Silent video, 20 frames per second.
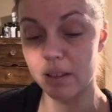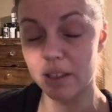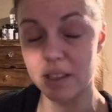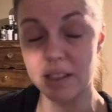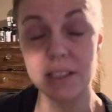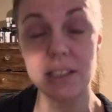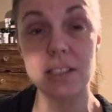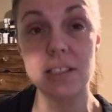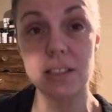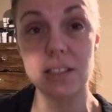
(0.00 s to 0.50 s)

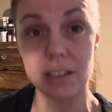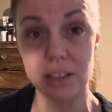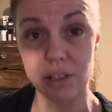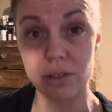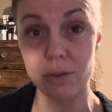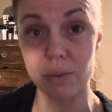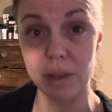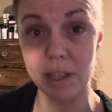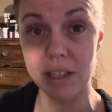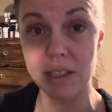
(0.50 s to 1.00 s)
consistently
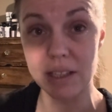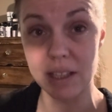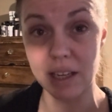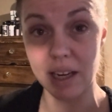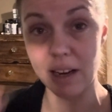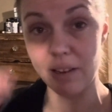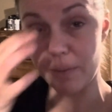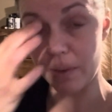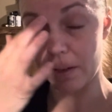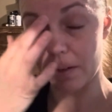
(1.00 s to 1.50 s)
two weeks that
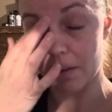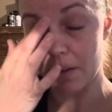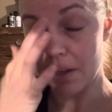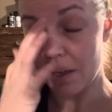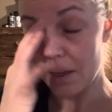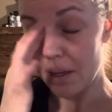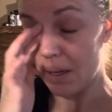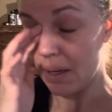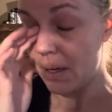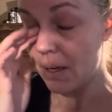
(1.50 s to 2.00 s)
I've been
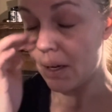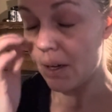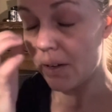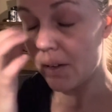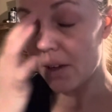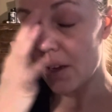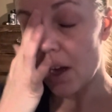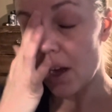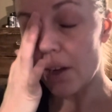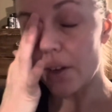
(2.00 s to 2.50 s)

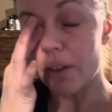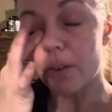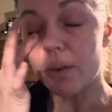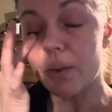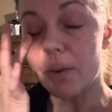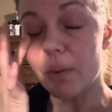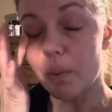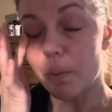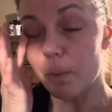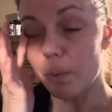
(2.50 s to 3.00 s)
under
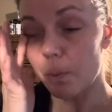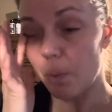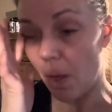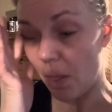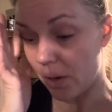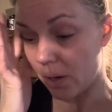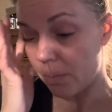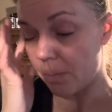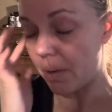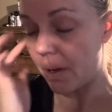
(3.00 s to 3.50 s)

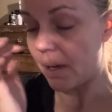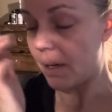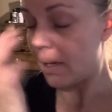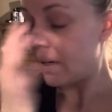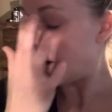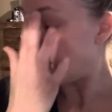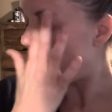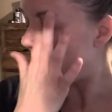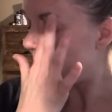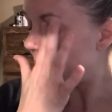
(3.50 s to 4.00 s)
weather, but
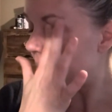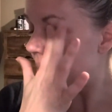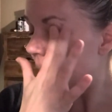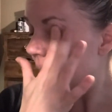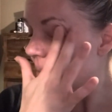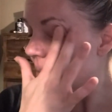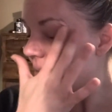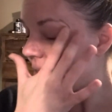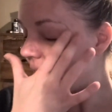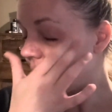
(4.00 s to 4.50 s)
now I'm,
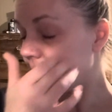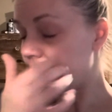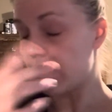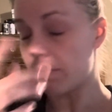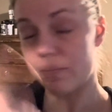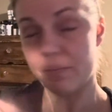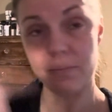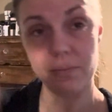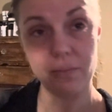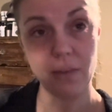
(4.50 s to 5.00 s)
I'm feeling
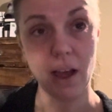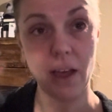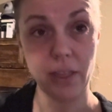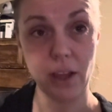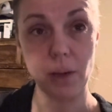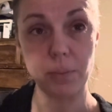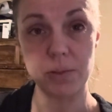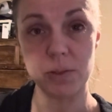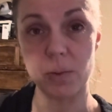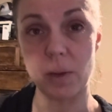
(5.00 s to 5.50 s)
on the
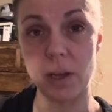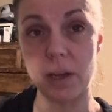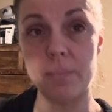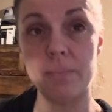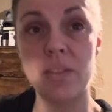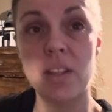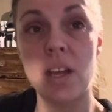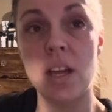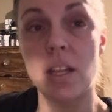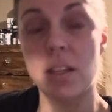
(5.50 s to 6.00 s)
upswing.
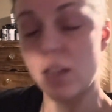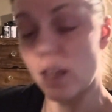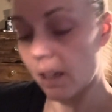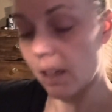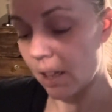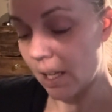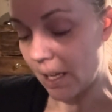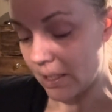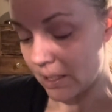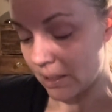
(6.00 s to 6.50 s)

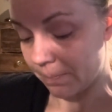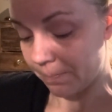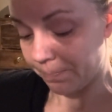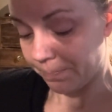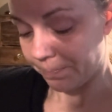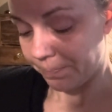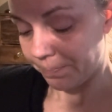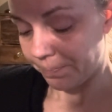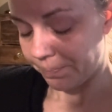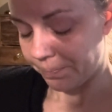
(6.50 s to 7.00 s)
Nonetheless,
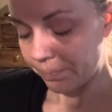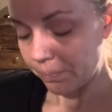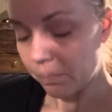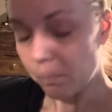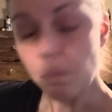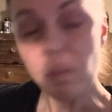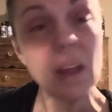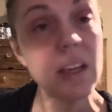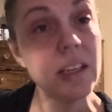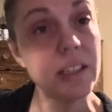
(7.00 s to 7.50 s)

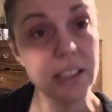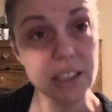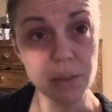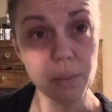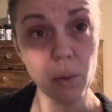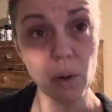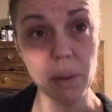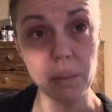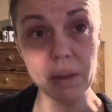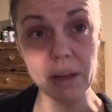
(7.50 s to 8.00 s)

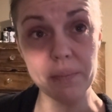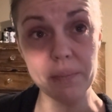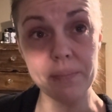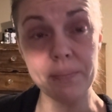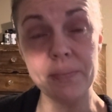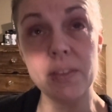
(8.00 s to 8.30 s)
disappointment.